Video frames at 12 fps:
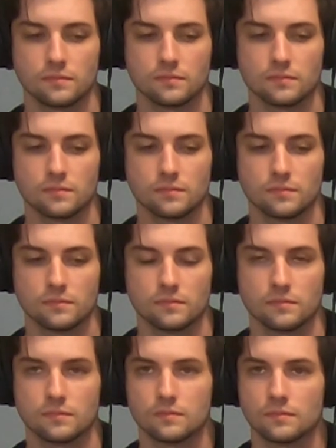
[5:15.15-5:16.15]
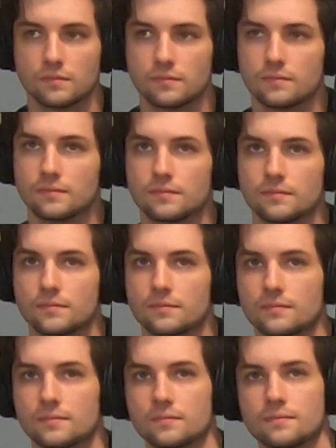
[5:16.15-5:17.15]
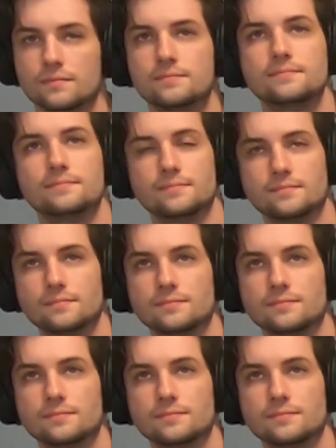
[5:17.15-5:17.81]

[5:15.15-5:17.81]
[no speech]